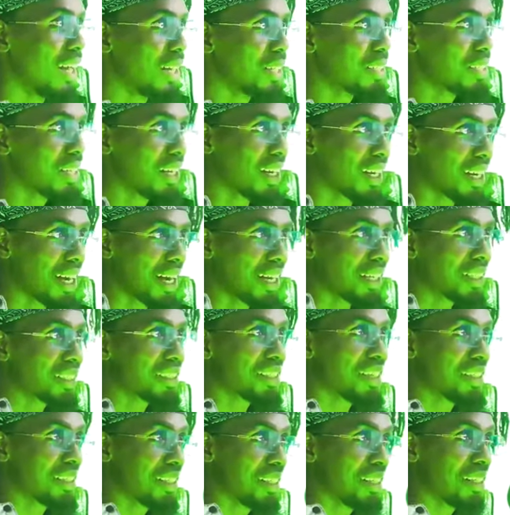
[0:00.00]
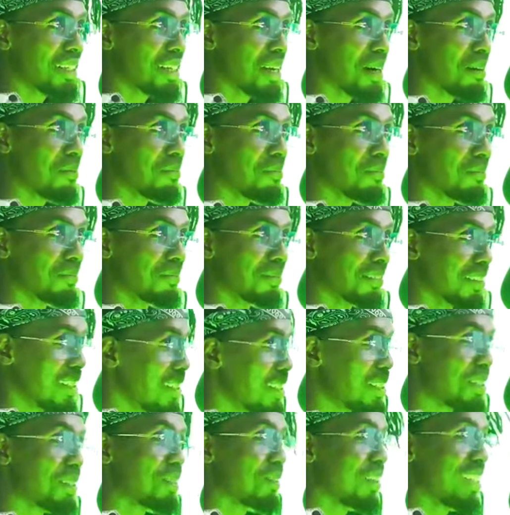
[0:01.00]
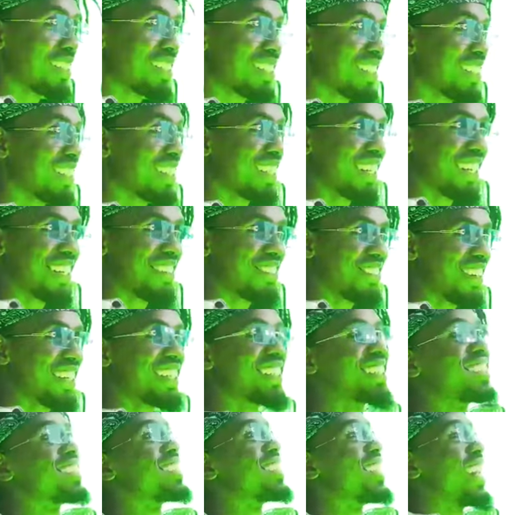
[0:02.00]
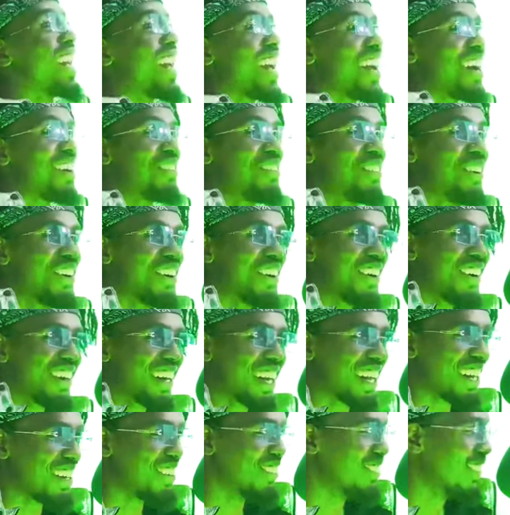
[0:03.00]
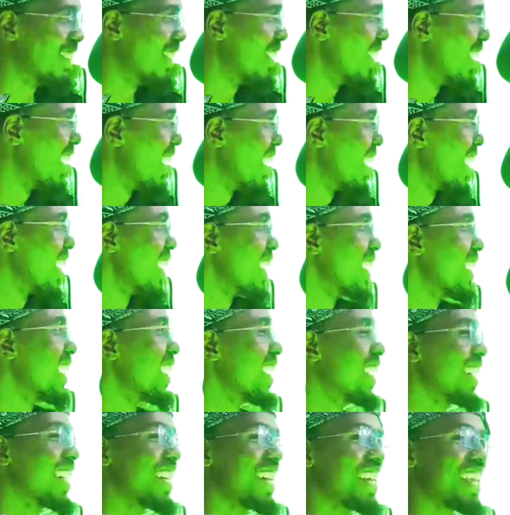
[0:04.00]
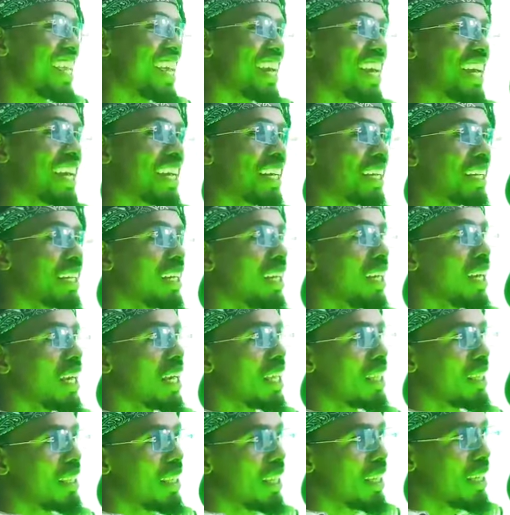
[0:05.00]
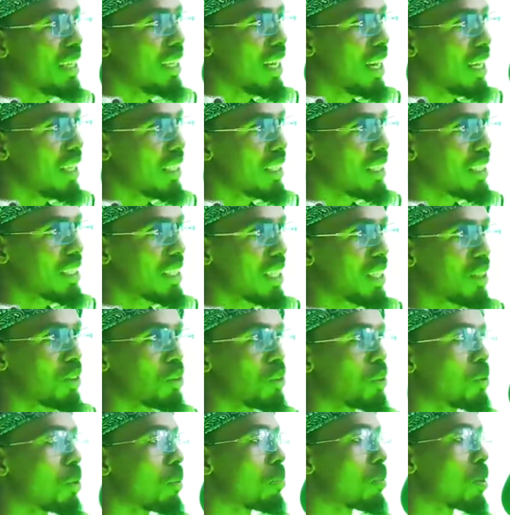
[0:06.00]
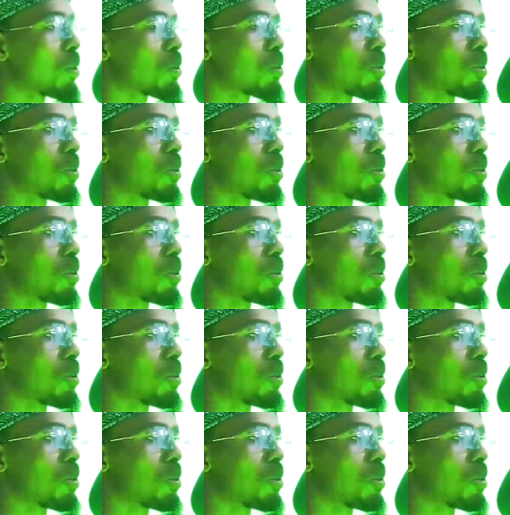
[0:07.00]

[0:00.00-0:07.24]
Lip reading: Oh, he's like, I'm entertained now. This is what I'm saying. Yeah, I have more. Yeah, and then I decided to drop the